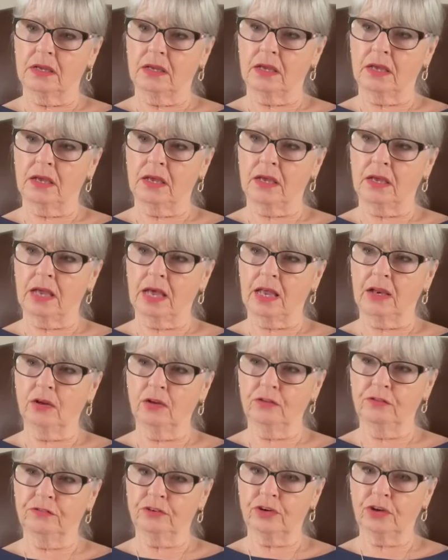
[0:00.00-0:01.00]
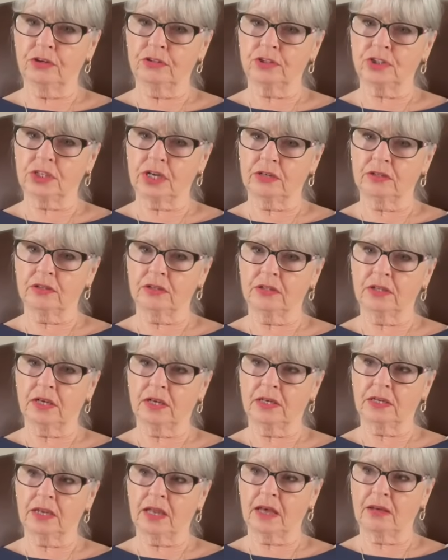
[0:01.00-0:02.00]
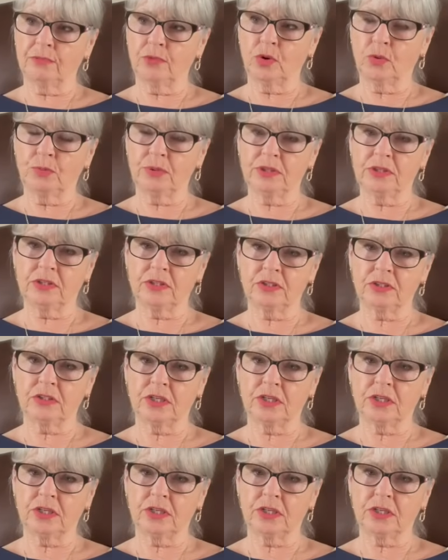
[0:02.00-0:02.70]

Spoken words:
I love her channel and I'm hoping that